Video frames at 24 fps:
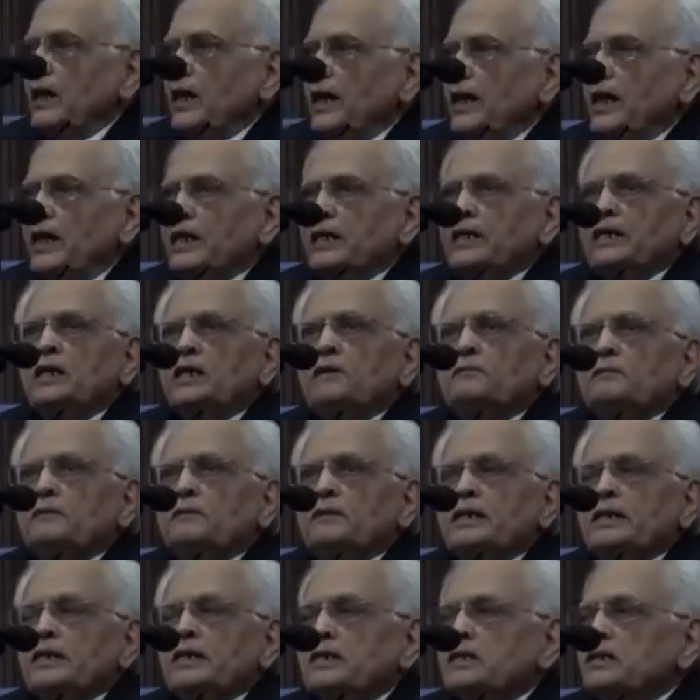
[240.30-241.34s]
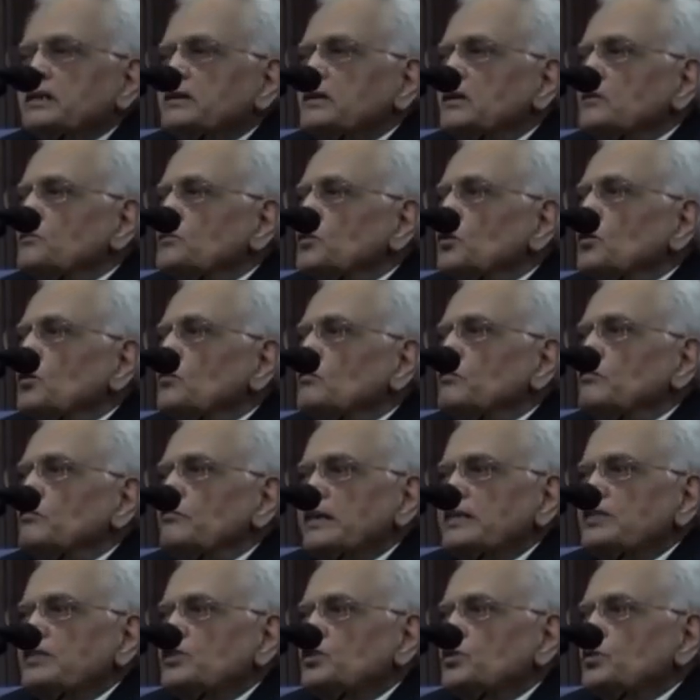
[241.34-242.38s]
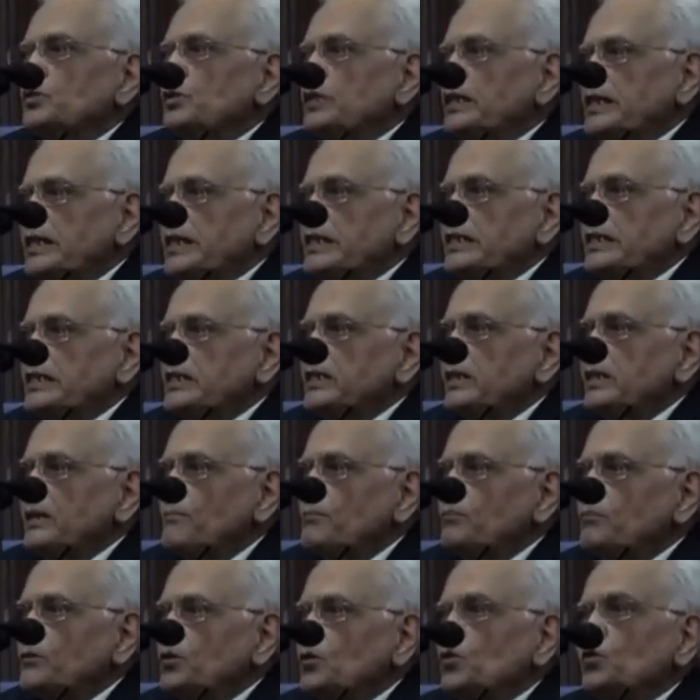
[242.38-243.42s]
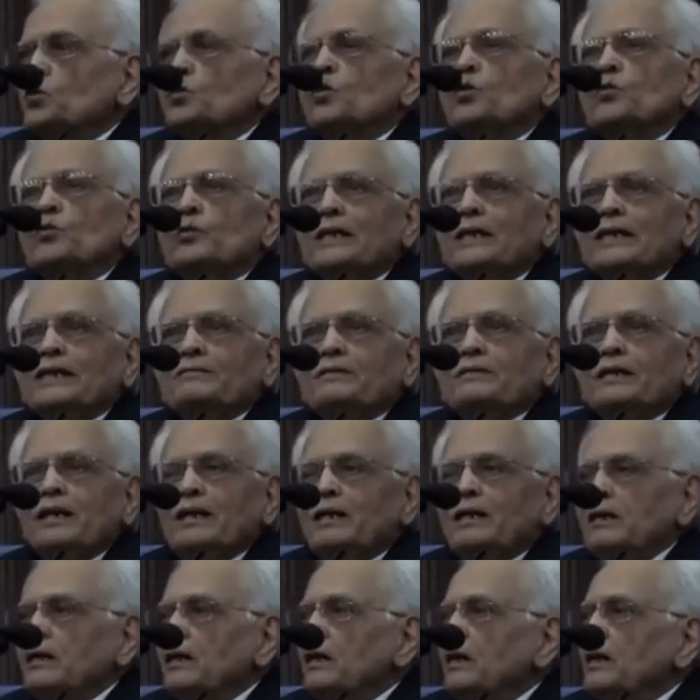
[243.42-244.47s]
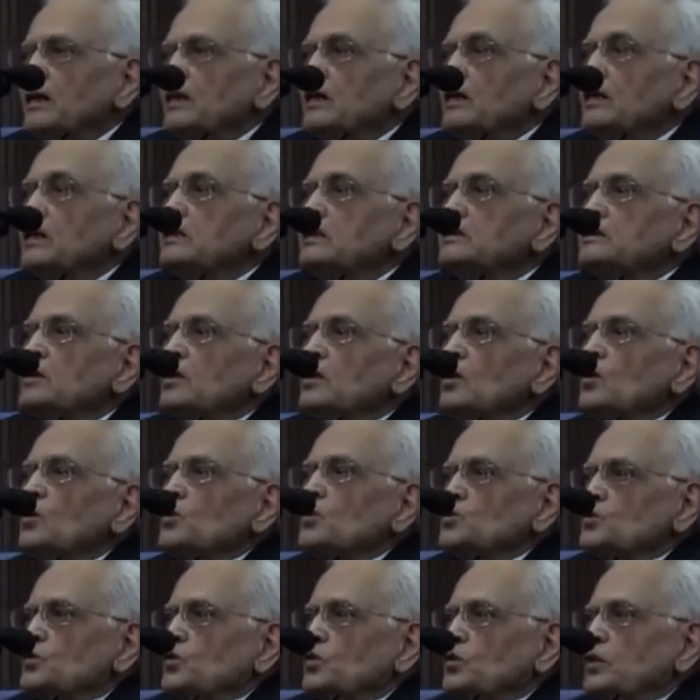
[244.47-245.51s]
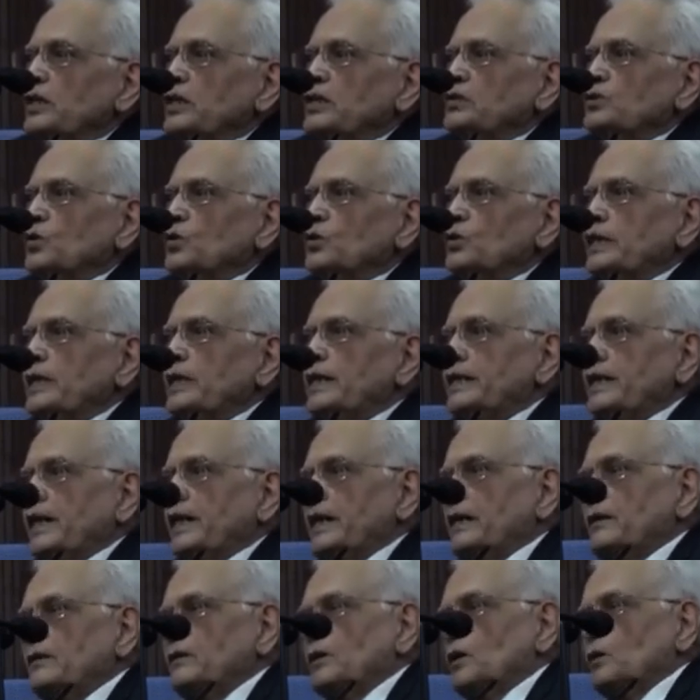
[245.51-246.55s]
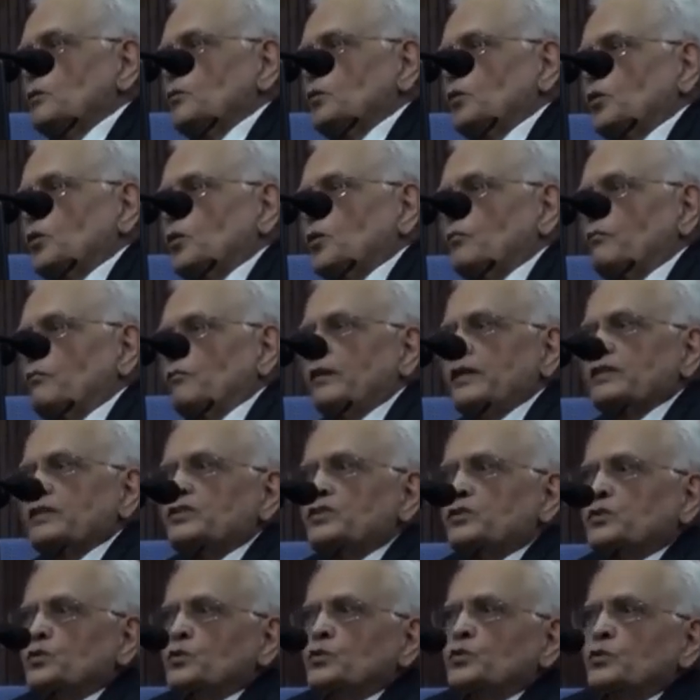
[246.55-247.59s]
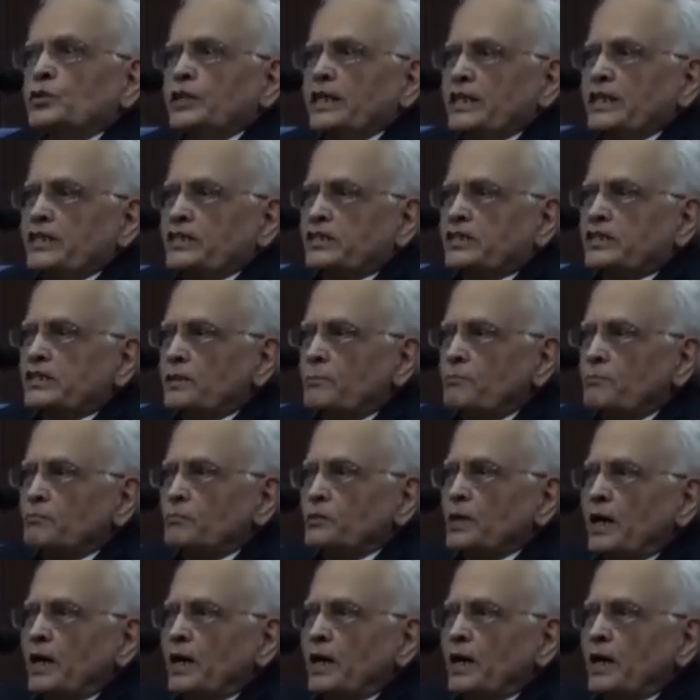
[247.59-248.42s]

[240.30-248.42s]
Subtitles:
and if it is from west to east, you know very well, Earth also is rotating from west to east,